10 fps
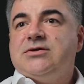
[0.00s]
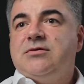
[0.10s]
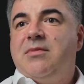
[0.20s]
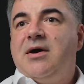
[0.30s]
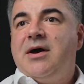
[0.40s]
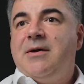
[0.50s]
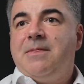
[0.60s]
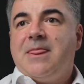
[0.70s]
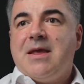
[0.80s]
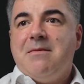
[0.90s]
So my
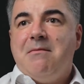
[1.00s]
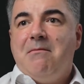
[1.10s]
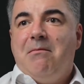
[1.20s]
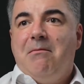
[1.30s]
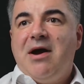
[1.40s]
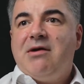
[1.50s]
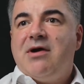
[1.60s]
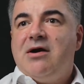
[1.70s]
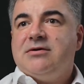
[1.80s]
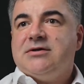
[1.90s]

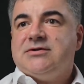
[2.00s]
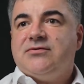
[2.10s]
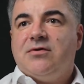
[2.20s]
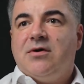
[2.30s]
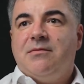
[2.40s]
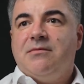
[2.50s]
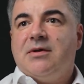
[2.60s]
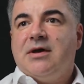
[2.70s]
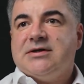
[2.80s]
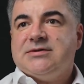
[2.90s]
background is from
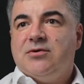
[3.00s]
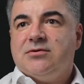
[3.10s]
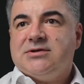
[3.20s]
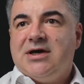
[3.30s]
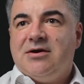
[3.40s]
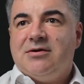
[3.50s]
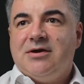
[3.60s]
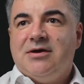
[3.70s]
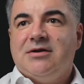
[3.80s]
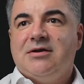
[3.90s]
a small town
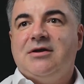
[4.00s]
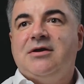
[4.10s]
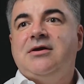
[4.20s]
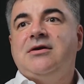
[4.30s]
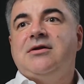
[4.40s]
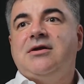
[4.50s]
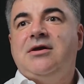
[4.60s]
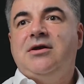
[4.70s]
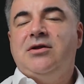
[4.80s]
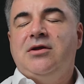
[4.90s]
in
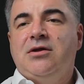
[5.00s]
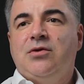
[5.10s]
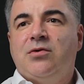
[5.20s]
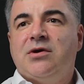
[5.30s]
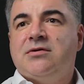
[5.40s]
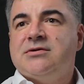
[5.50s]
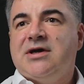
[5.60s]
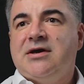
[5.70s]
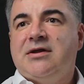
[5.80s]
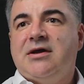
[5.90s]
Urals.
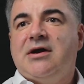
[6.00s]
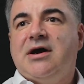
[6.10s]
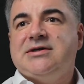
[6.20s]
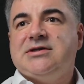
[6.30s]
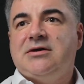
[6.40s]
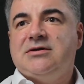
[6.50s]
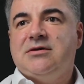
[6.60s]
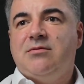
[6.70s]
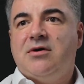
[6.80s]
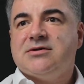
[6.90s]
Then I studied in
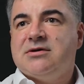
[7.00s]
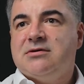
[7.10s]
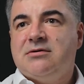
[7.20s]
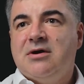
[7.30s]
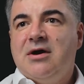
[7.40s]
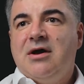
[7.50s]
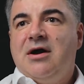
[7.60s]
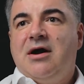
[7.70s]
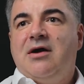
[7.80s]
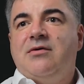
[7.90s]
Moscow.
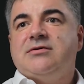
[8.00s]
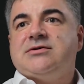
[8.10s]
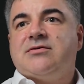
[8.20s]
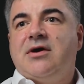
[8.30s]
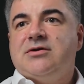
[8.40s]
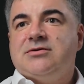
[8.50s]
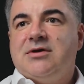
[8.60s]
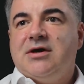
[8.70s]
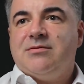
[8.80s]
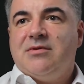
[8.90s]
I was trying to
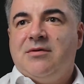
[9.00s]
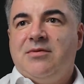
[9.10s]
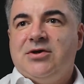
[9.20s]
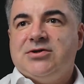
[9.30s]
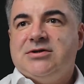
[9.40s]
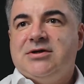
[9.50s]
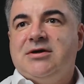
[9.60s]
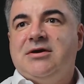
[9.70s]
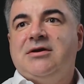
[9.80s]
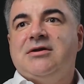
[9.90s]
get my PhD
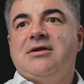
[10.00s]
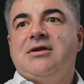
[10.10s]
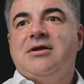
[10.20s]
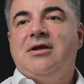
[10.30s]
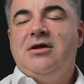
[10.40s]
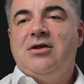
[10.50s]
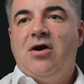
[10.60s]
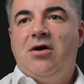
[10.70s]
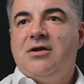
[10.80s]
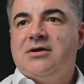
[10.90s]
in
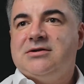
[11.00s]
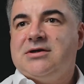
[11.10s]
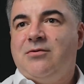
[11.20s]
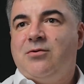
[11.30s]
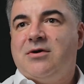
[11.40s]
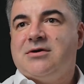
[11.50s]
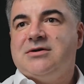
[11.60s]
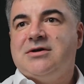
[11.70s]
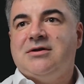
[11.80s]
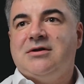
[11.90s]
Holland. I worked
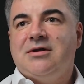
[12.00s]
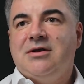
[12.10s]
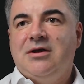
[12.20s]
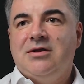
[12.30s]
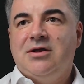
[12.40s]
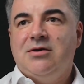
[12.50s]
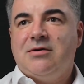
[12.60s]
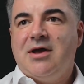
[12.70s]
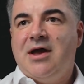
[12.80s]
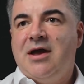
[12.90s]
in the
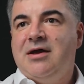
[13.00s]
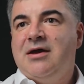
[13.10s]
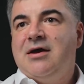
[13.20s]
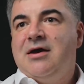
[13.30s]
UK.